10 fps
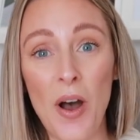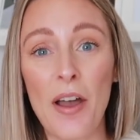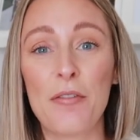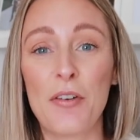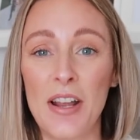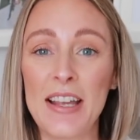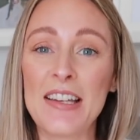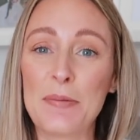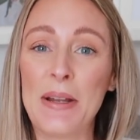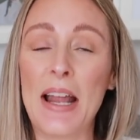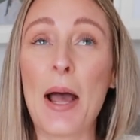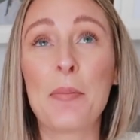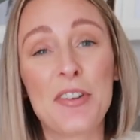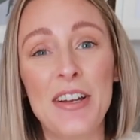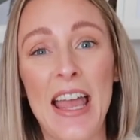I feel like it's been
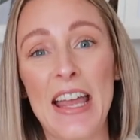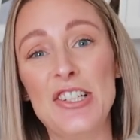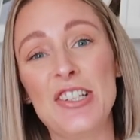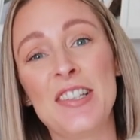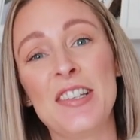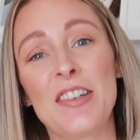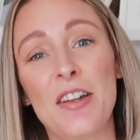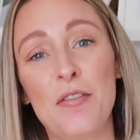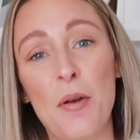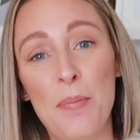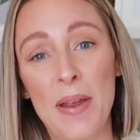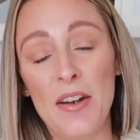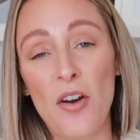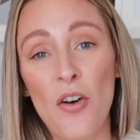absolutely ages since I've been